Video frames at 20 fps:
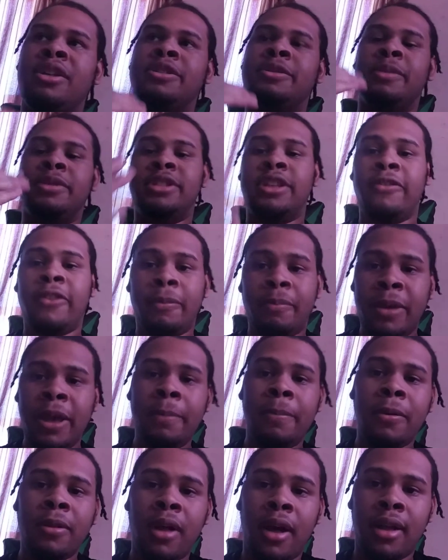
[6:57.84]
specific
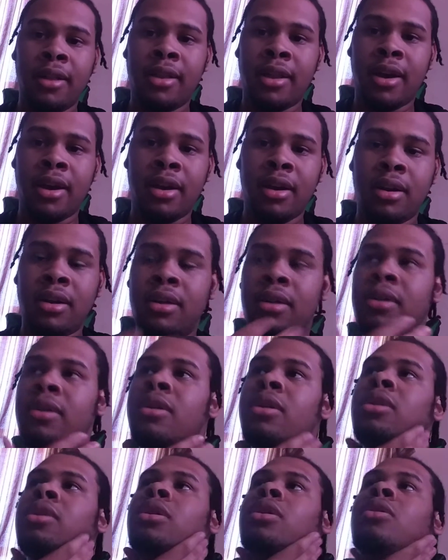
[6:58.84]
people on there?
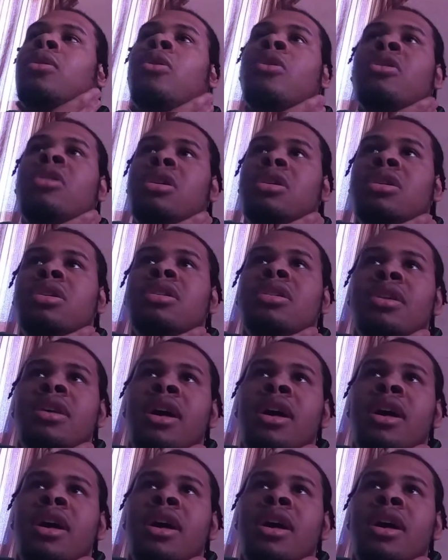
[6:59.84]
Or